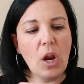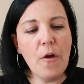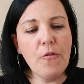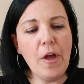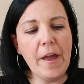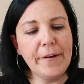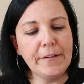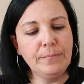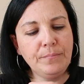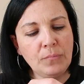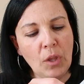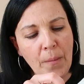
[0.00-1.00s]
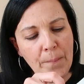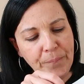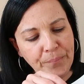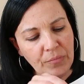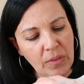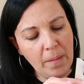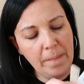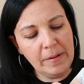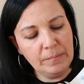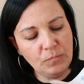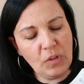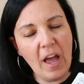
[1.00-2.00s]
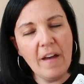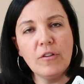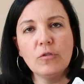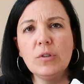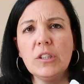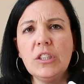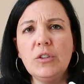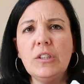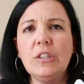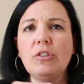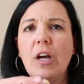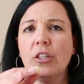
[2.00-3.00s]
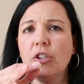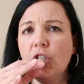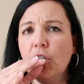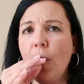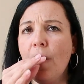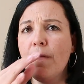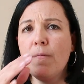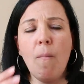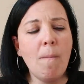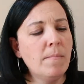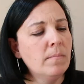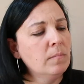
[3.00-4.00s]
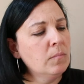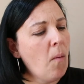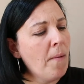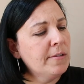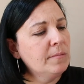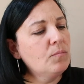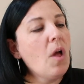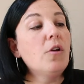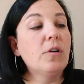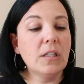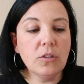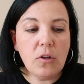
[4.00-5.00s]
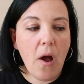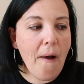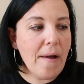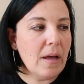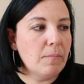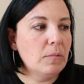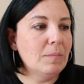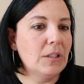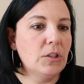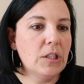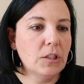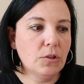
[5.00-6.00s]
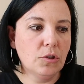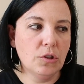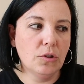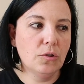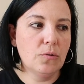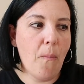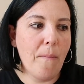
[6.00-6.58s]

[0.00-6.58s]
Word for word: And like, they have a really unique texture. You guys know how I am with my textures.